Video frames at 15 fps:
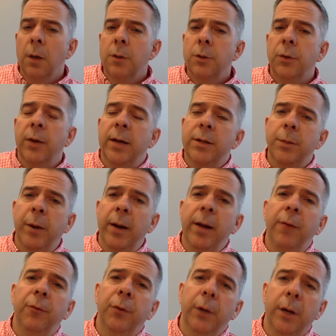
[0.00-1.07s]
So that's about
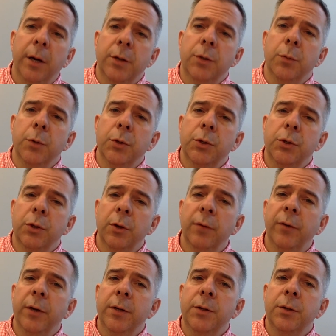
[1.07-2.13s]
it for the customer
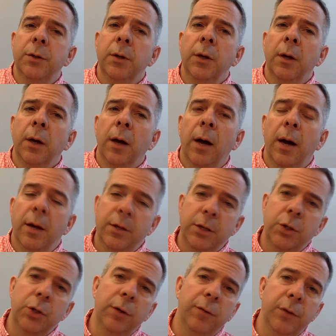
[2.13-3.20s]
service
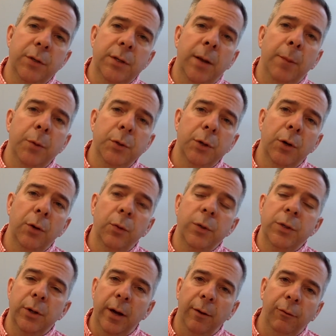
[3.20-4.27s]
edition of this episode. We
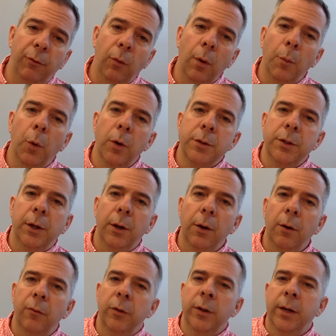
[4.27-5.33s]
still have 4 more to
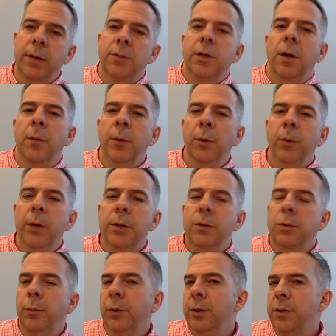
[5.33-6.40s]
go over the next coming weeks,
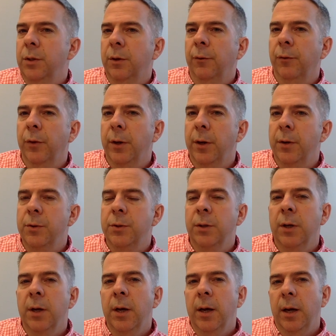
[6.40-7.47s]
so please look for
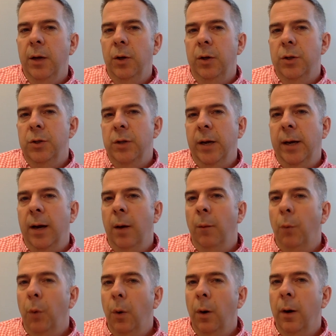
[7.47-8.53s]
those. And you can check out
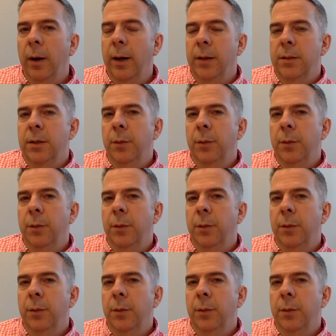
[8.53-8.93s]
more at